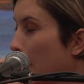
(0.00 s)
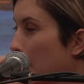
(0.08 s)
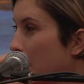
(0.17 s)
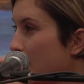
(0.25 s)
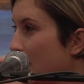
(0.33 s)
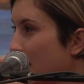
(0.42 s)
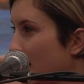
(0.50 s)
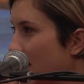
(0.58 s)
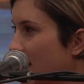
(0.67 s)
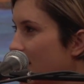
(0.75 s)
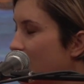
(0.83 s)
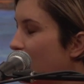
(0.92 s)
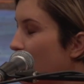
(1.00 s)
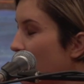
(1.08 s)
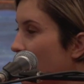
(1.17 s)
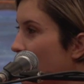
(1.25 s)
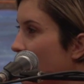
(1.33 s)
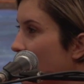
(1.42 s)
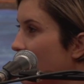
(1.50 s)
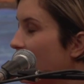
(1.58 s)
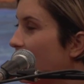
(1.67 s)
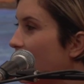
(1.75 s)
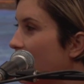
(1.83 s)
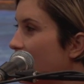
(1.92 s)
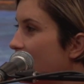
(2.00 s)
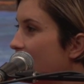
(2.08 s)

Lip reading: anything like that. So yeah,